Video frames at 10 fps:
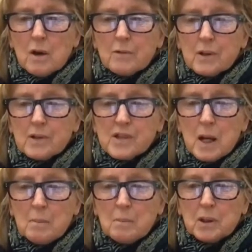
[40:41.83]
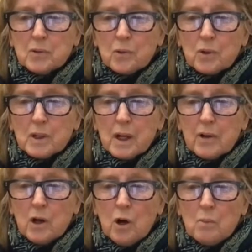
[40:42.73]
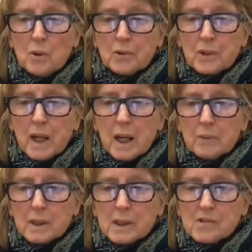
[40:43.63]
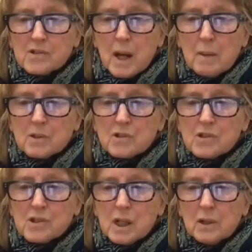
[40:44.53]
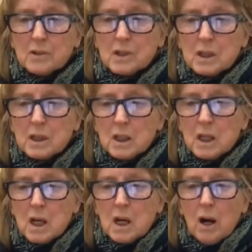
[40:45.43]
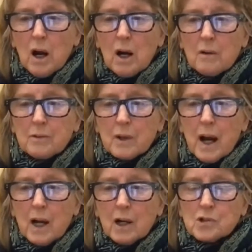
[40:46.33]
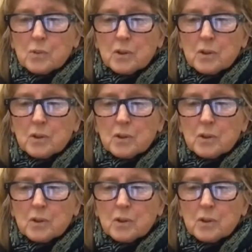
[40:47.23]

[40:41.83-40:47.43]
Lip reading: For example, an ordinary homeowner can't really establish a CLT for a house